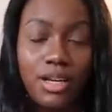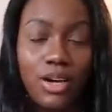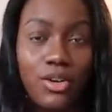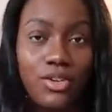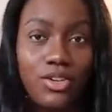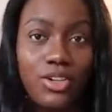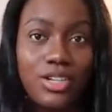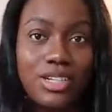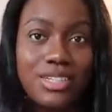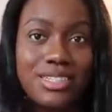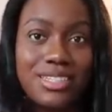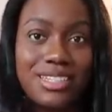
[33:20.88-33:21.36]
Oh,
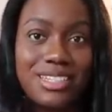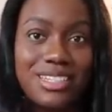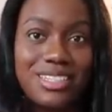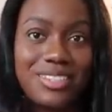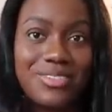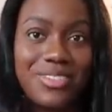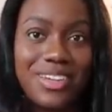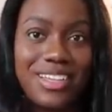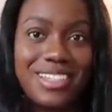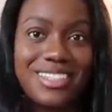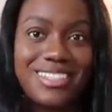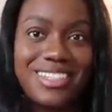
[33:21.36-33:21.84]
you can see his
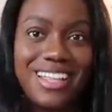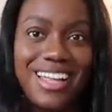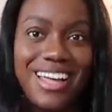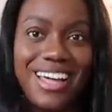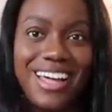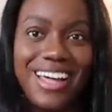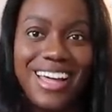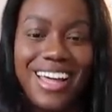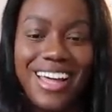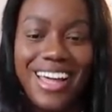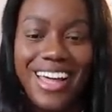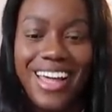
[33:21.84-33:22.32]
face there.
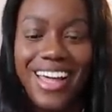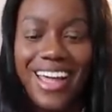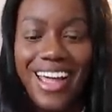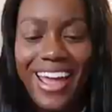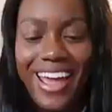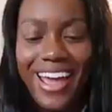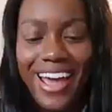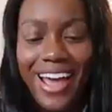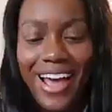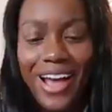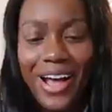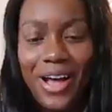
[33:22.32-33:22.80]

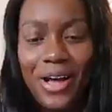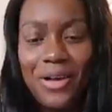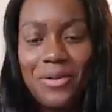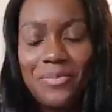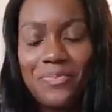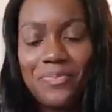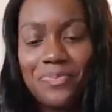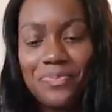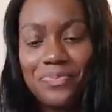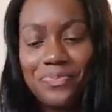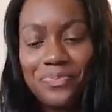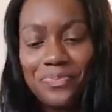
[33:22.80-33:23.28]

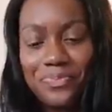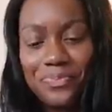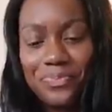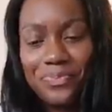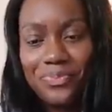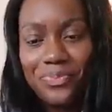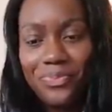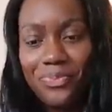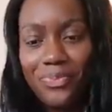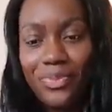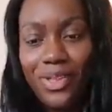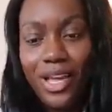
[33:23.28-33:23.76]
Um,
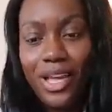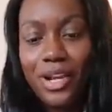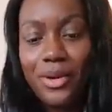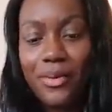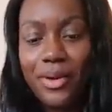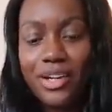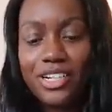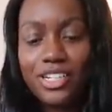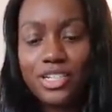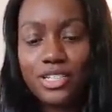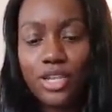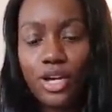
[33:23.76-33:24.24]

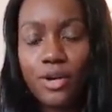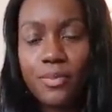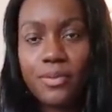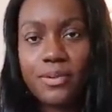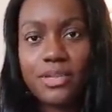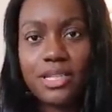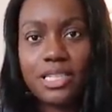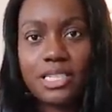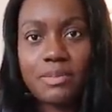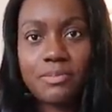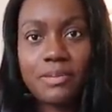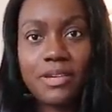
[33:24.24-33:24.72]
anyway, just
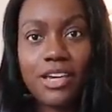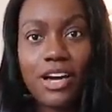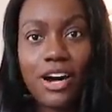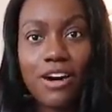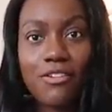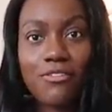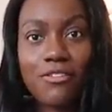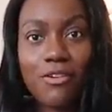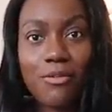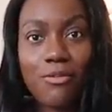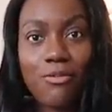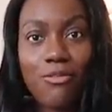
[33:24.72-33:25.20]
opened this P
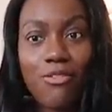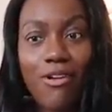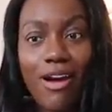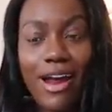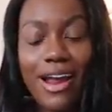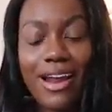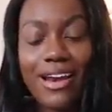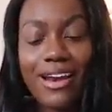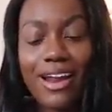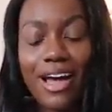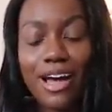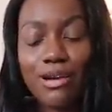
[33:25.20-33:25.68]
R from
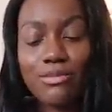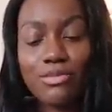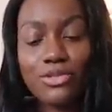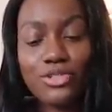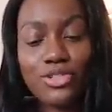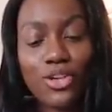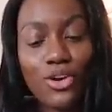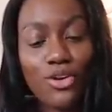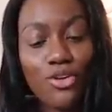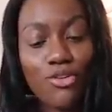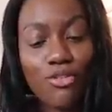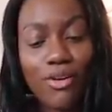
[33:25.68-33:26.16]
Ren. I'm
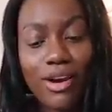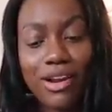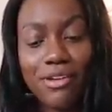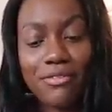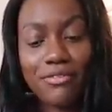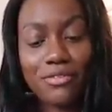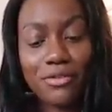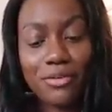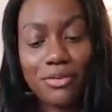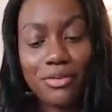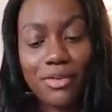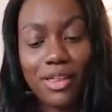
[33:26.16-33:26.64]
so
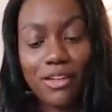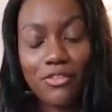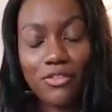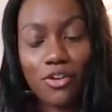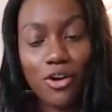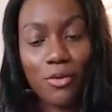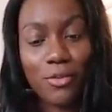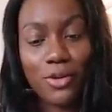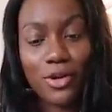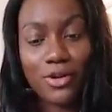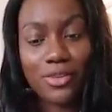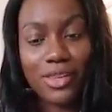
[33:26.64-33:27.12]
grateful. They've
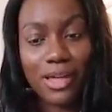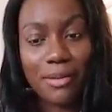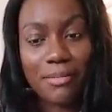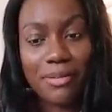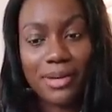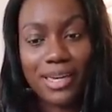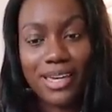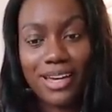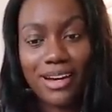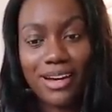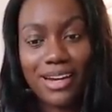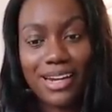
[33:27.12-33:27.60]
got me on their
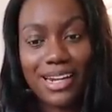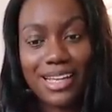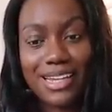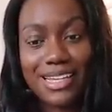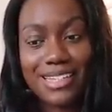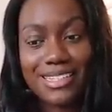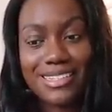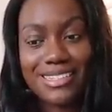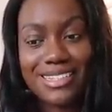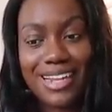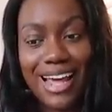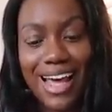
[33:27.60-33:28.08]
P R
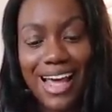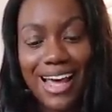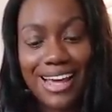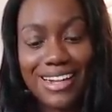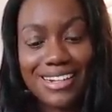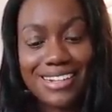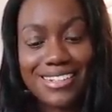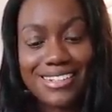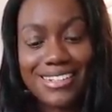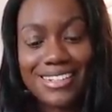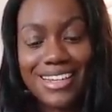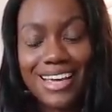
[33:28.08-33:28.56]
list,
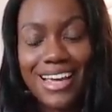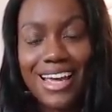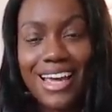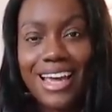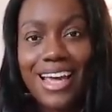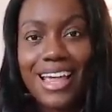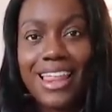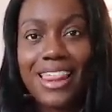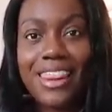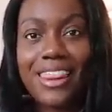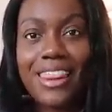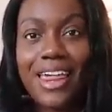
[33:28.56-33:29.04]
and
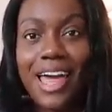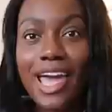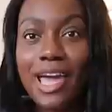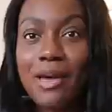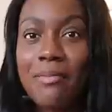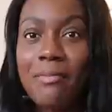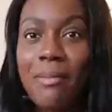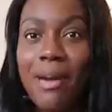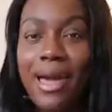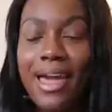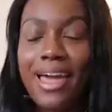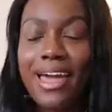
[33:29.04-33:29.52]

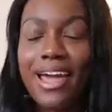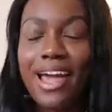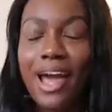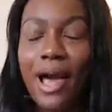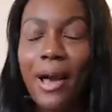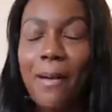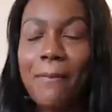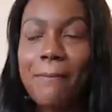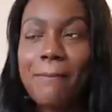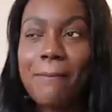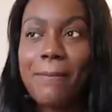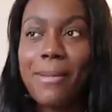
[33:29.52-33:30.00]
they make
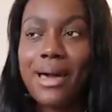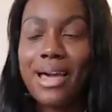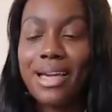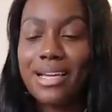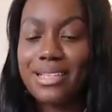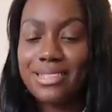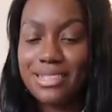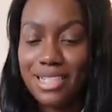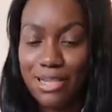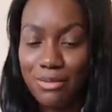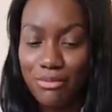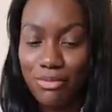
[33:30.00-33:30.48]

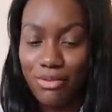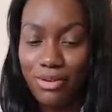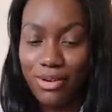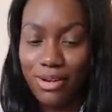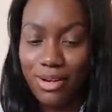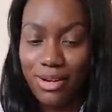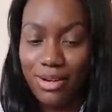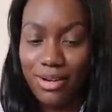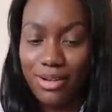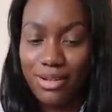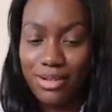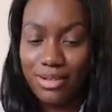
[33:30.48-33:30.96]
amazing
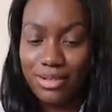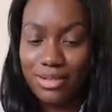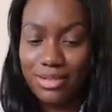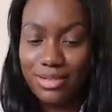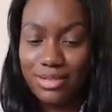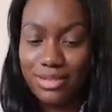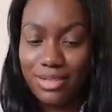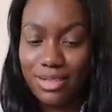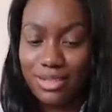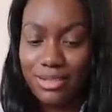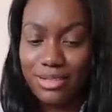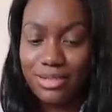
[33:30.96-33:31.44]

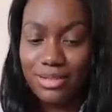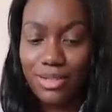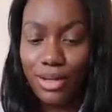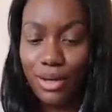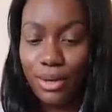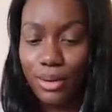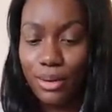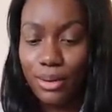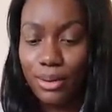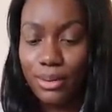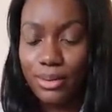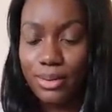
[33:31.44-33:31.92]
products.
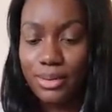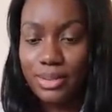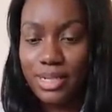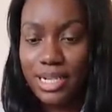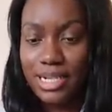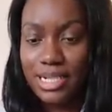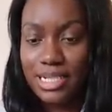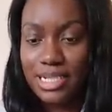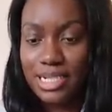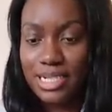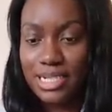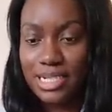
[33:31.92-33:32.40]
So
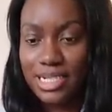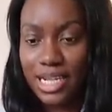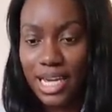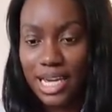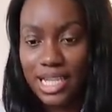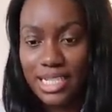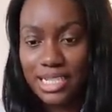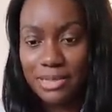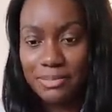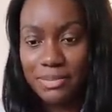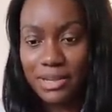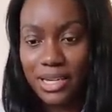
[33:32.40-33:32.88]
in
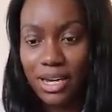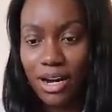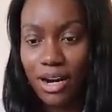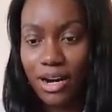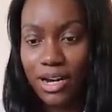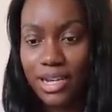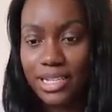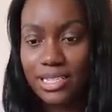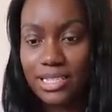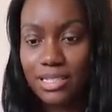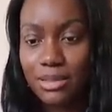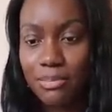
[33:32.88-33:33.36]
today's P
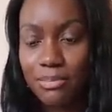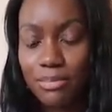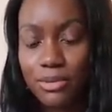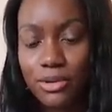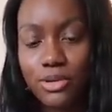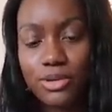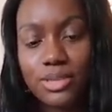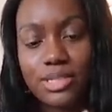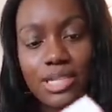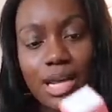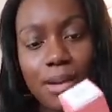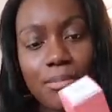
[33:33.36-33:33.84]
R is the
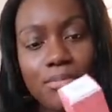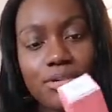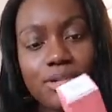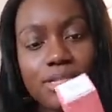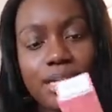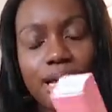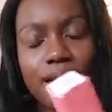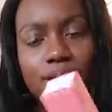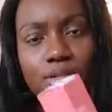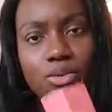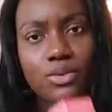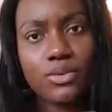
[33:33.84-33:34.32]
Boost and
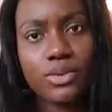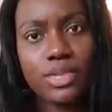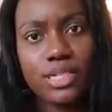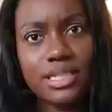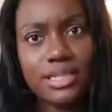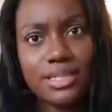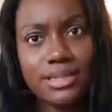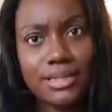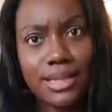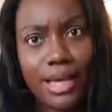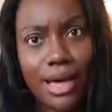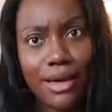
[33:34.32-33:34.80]
Protect. Oh, this
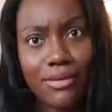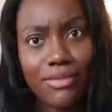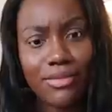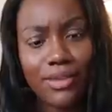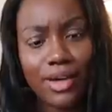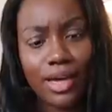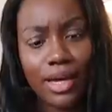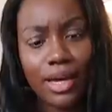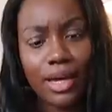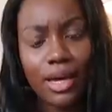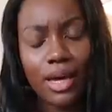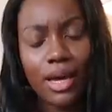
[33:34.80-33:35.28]
is
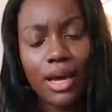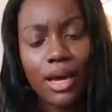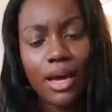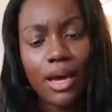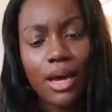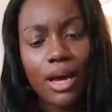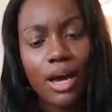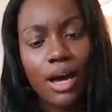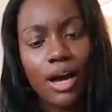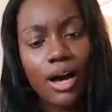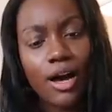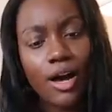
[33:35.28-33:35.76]
heavy.
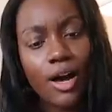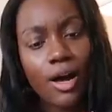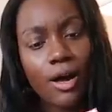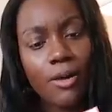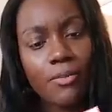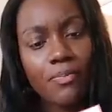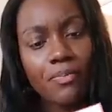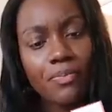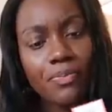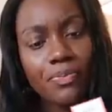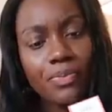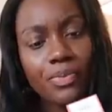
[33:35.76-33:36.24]

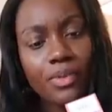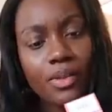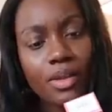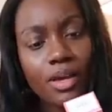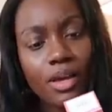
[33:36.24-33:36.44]
Um,